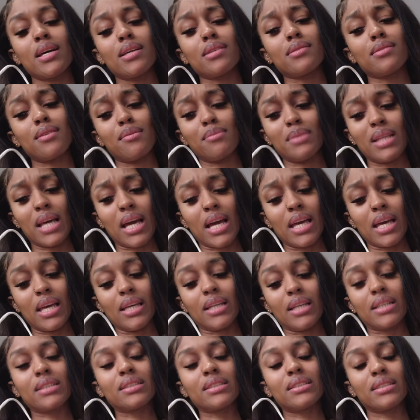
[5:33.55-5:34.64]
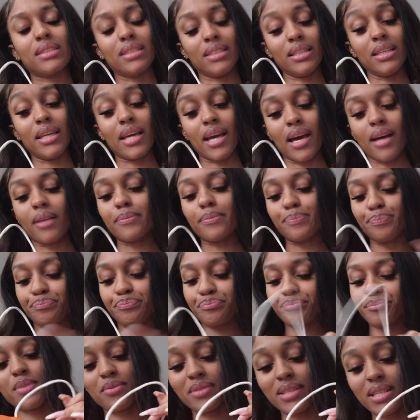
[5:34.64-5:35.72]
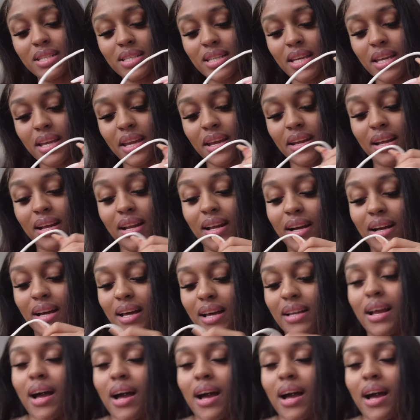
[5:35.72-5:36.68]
So I'm like, yeah. But with the skincare that I got,